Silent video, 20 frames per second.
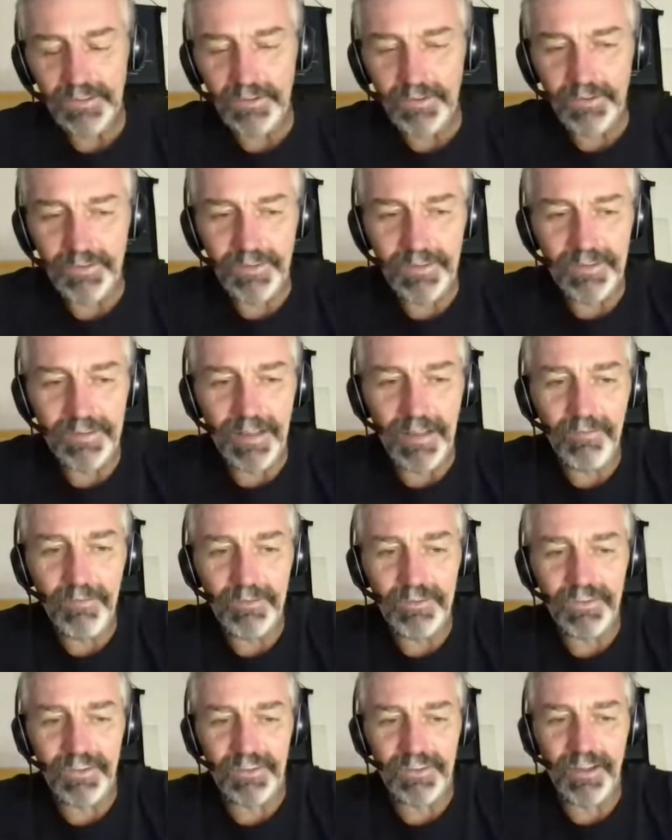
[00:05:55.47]
So
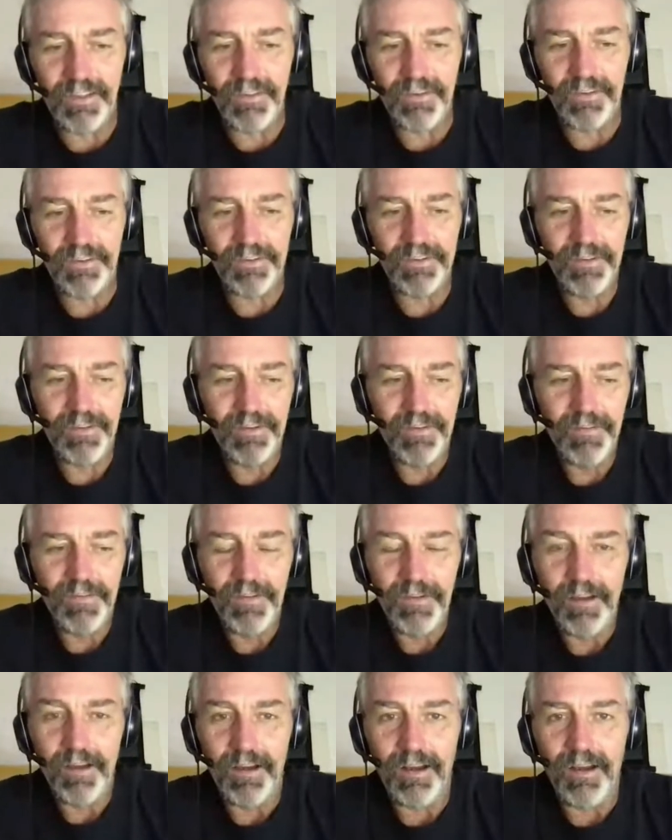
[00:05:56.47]
that was another
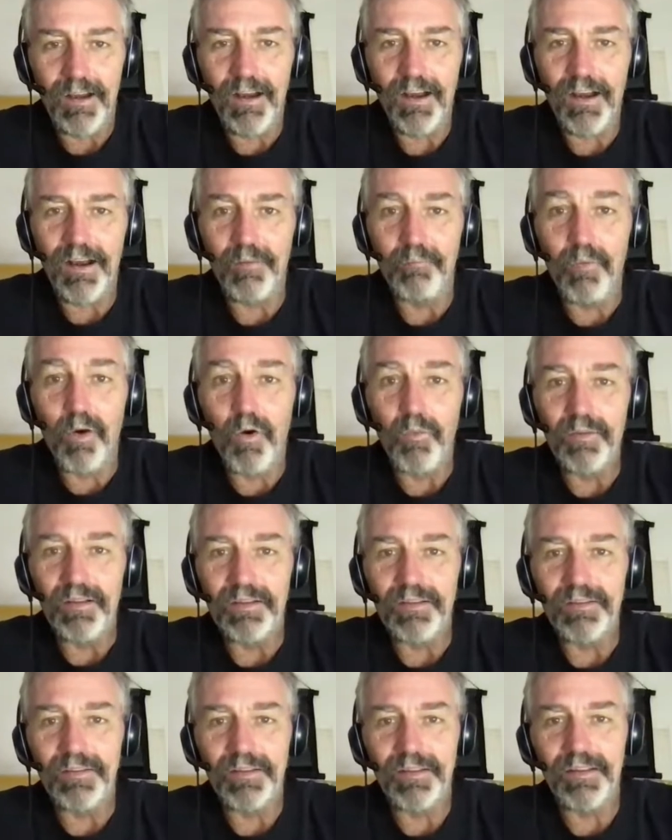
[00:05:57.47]
aha
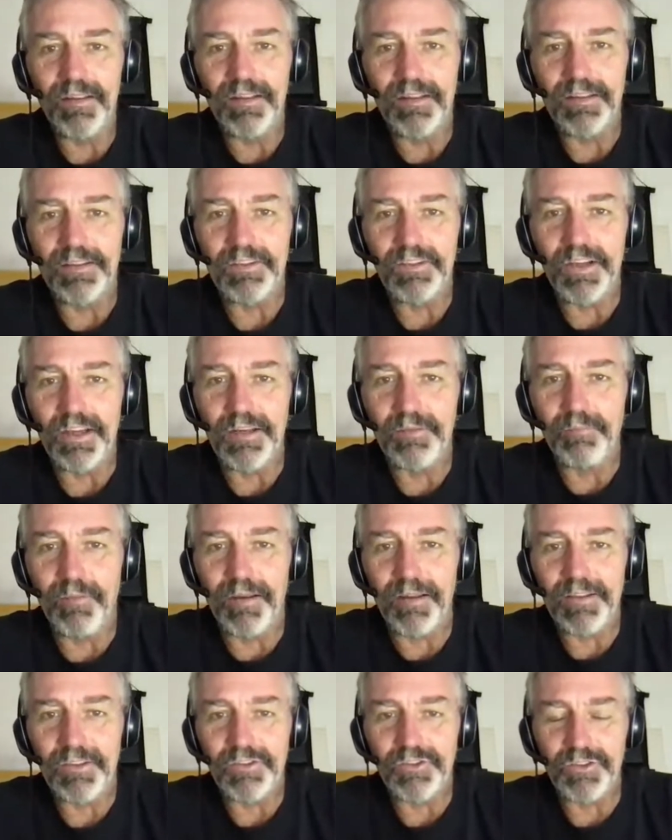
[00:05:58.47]
moment
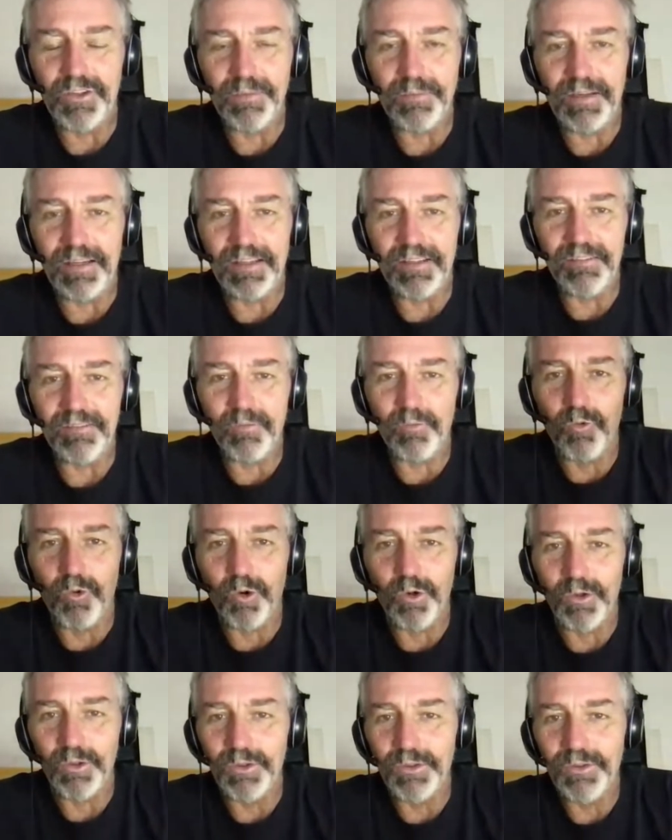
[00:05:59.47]
in my
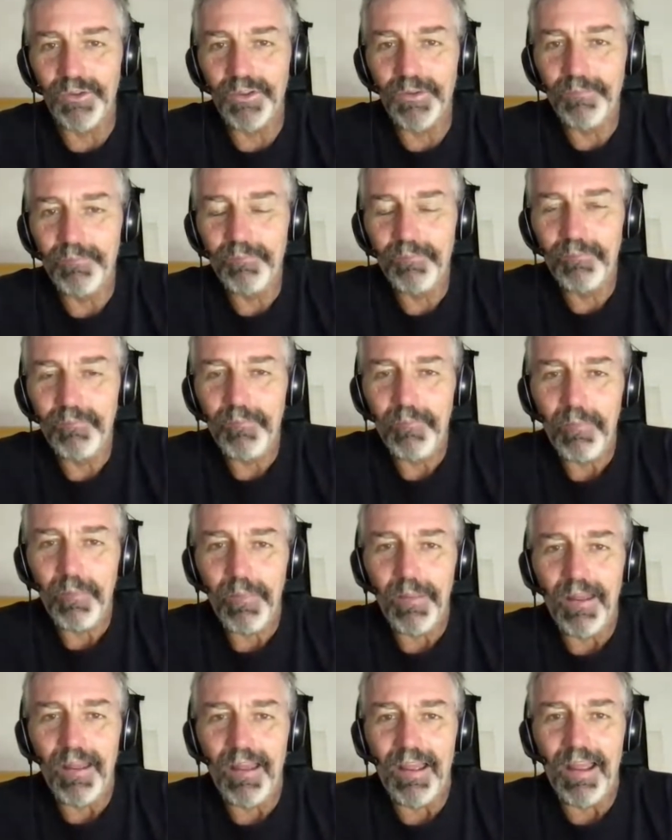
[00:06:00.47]
dreaming world.
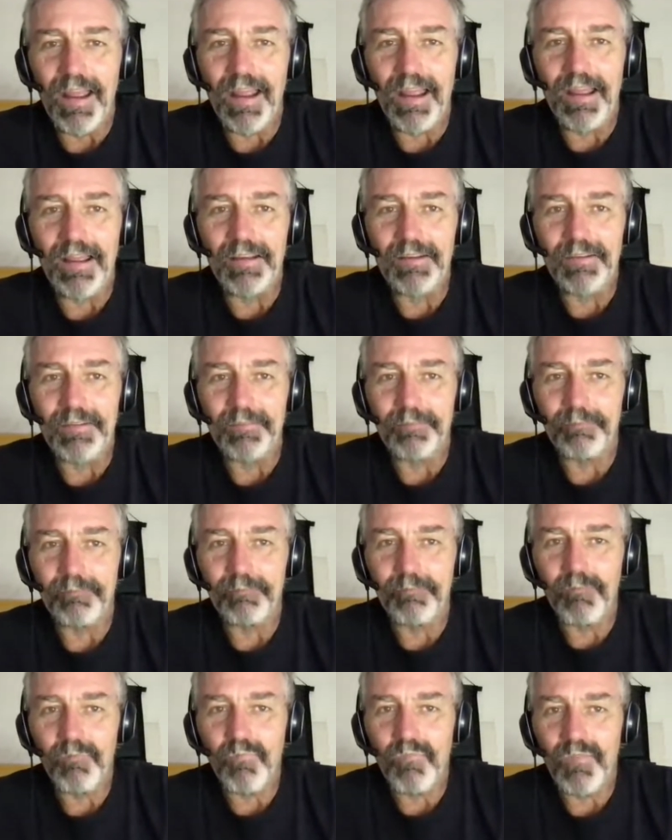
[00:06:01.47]

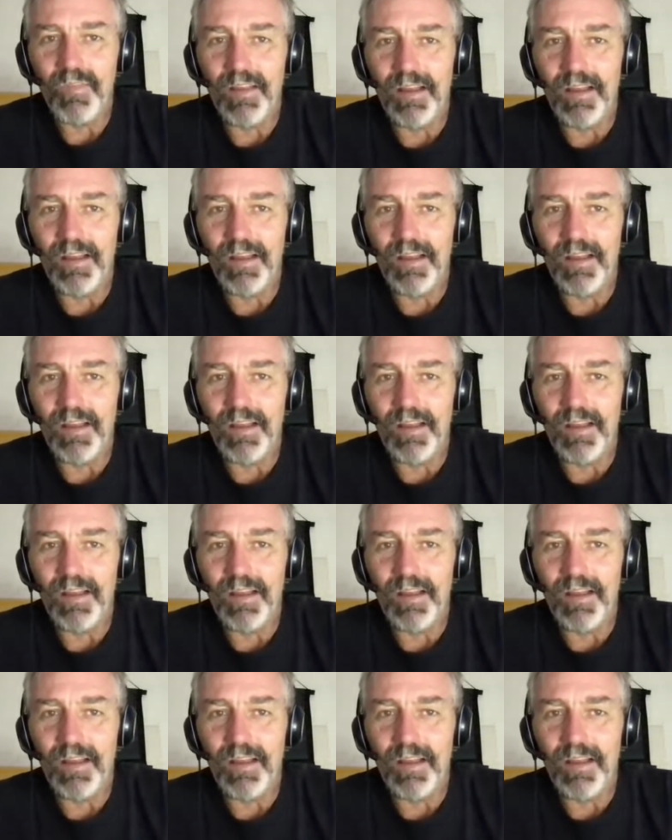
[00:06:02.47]
And